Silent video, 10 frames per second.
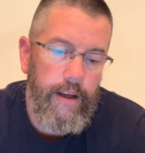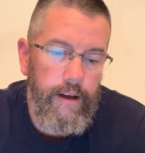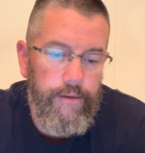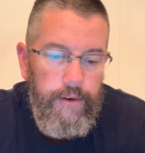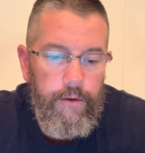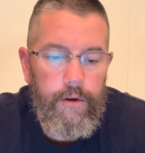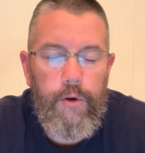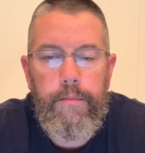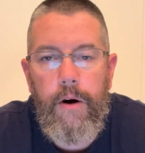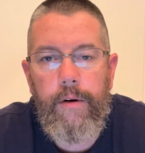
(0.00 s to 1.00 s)
If you
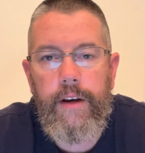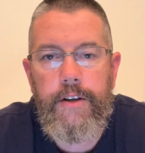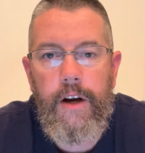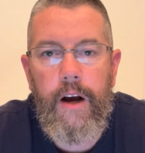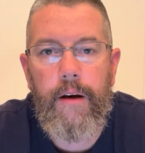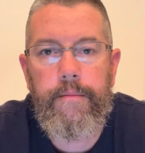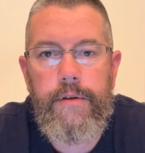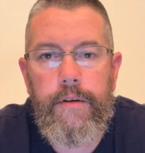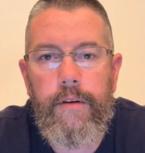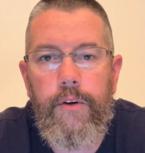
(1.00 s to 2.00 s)
do bone-in
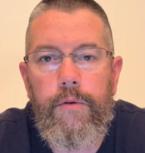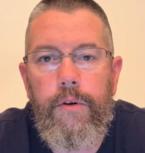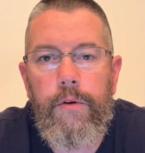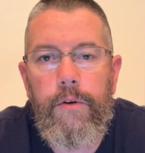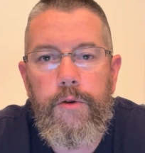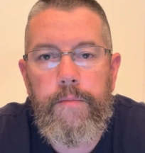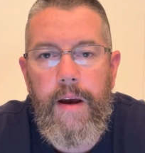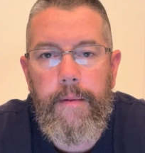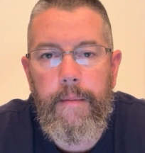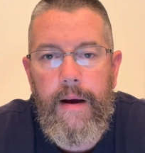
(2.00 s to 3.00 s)
chops, you do lose
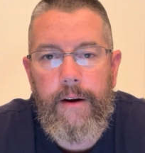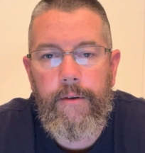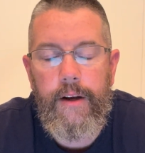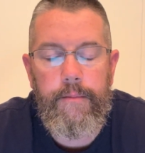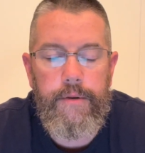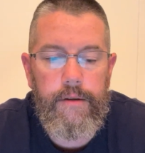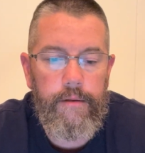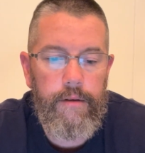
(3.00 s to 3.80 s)
baby back ribs,